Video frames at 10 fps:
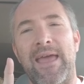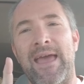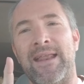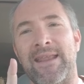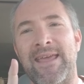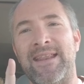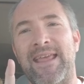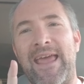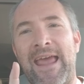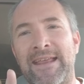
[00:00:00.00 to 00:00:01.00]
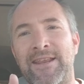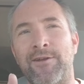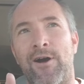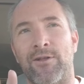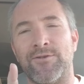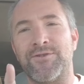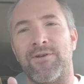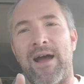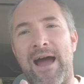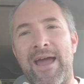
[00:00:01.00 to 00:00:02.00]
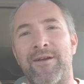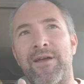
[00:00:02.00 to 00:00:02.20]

and hit $80 or higher,